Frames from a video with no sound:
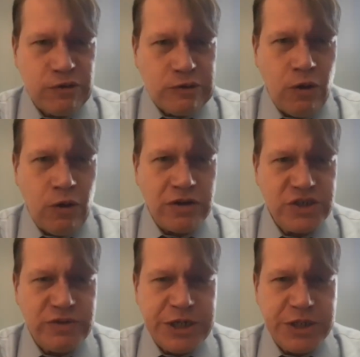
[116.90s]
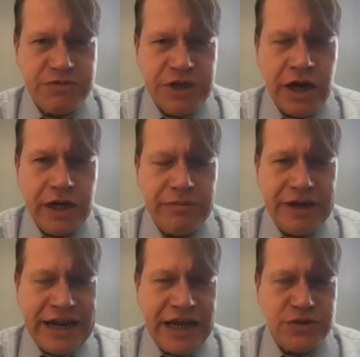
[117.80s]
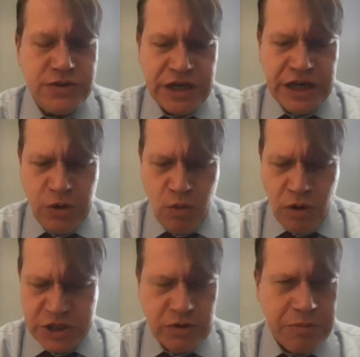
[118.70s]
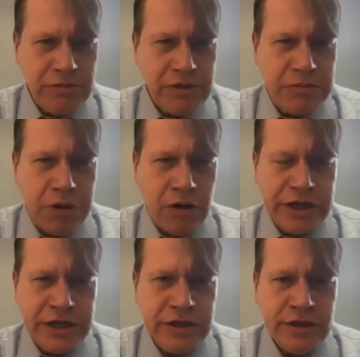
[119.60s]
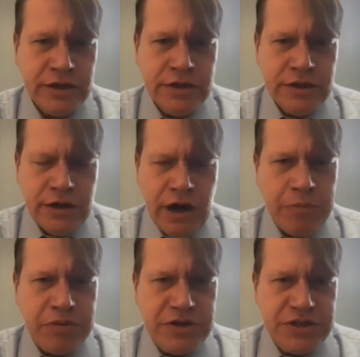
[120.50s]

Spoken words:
for long stretches of time. And as you say, it was the Republican Party up